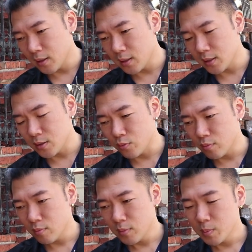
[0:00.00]
it's
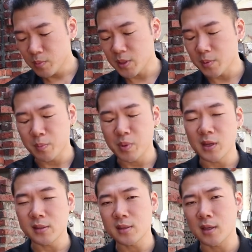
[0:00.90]
something
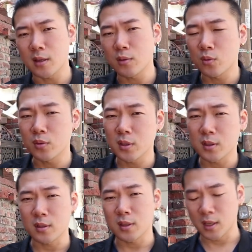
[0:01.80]
plastic on
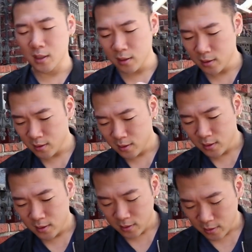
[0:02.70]
the
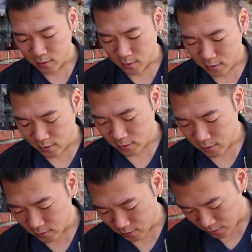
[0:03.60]
thing. It's harder in
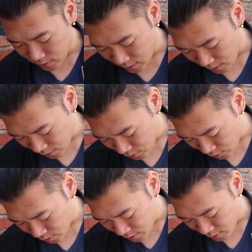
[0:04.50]
it. Yeah, so
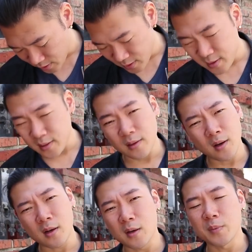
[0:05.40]
it's
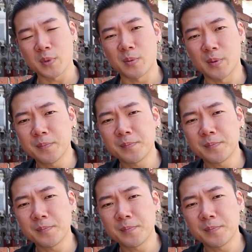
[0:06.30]
uncomfortable.